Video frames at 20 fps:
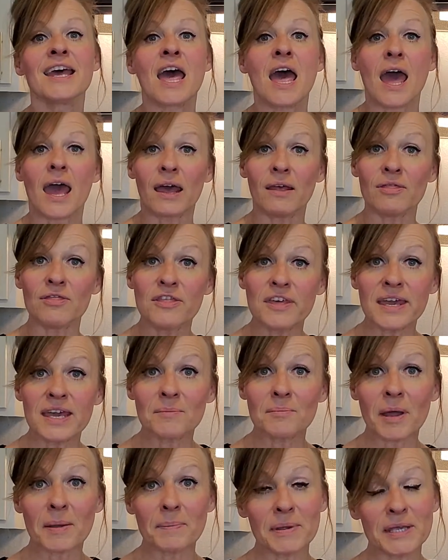And then
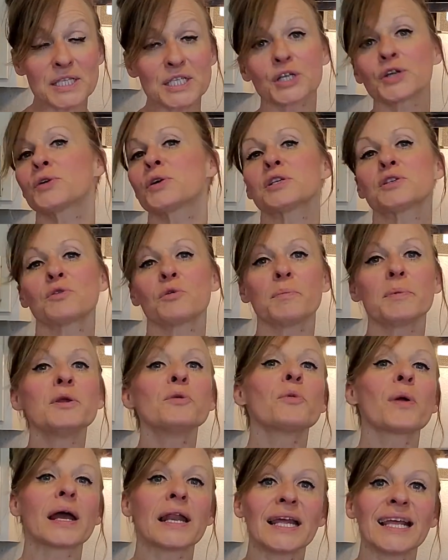my pizza crust will be
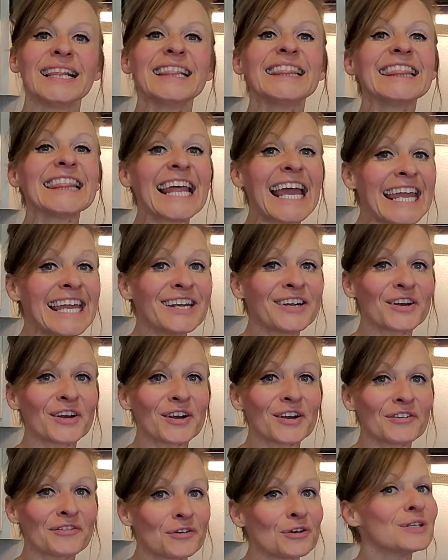ready
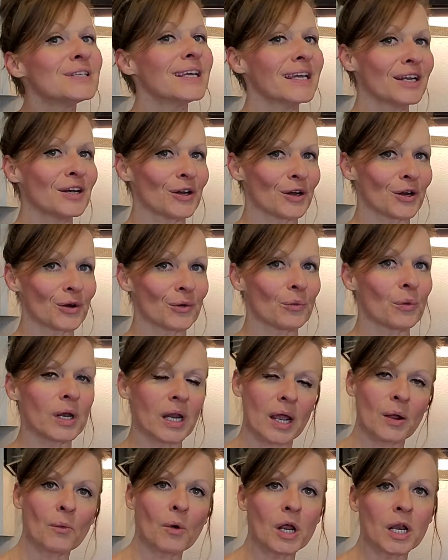later for dinner when
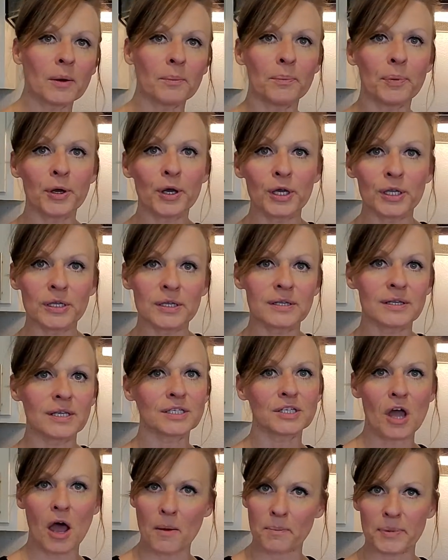I want to put the
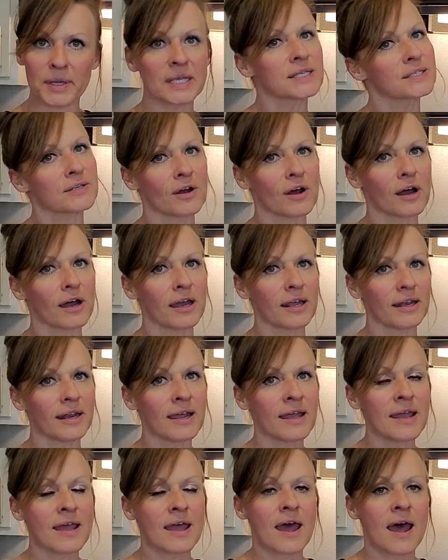toppings on.
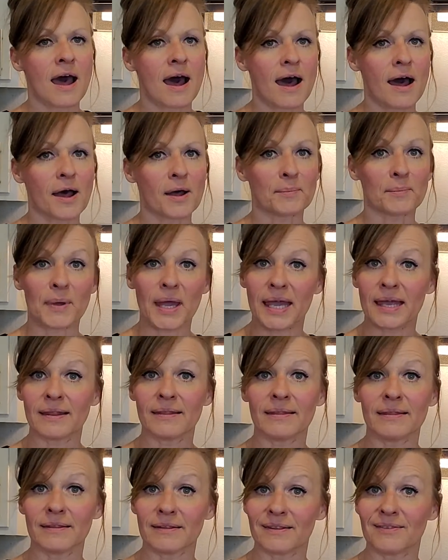
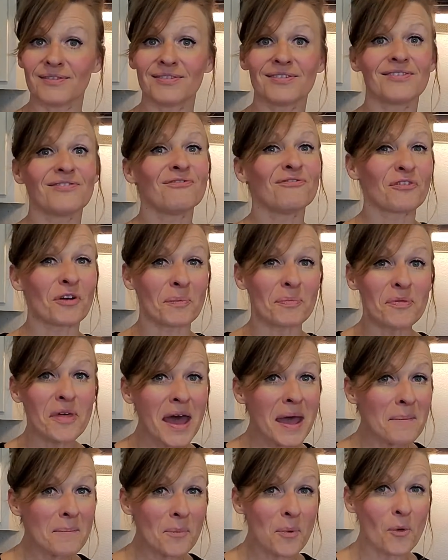And from
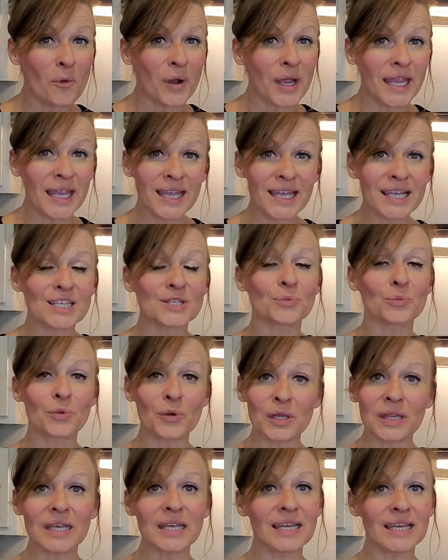that point, it
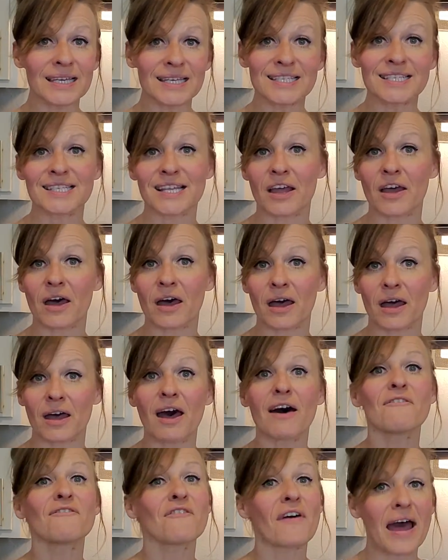really is
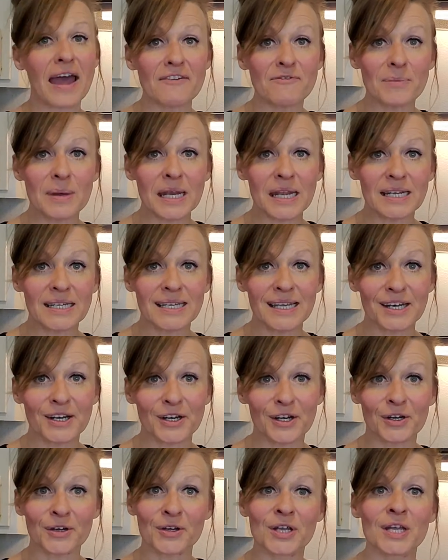a 5-minute
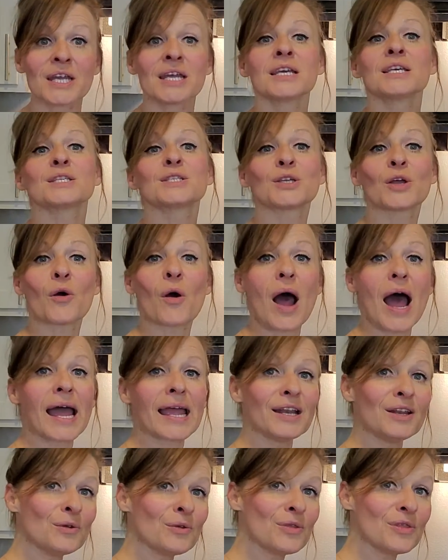dinner. So I
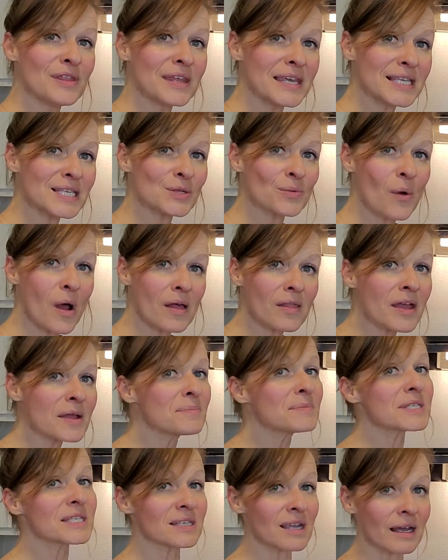do this while I'm
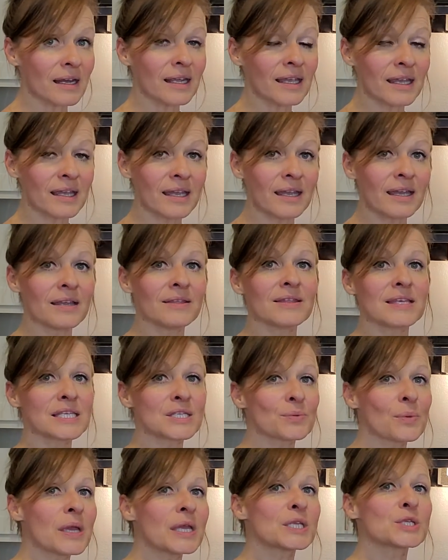studying. This
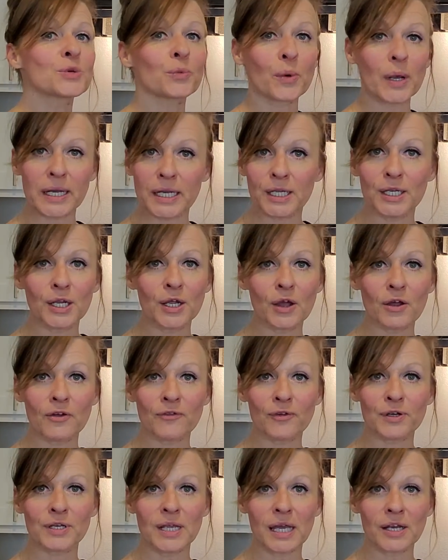way it's ready to go
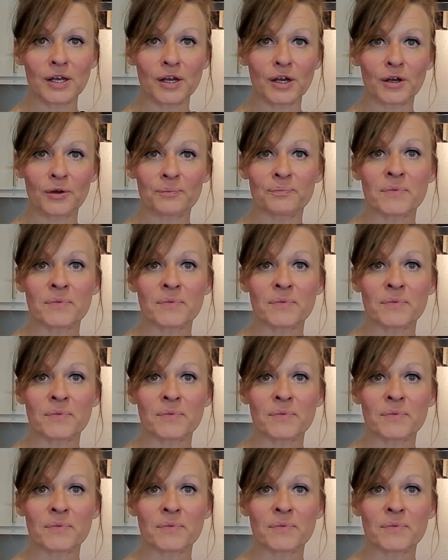for dinner.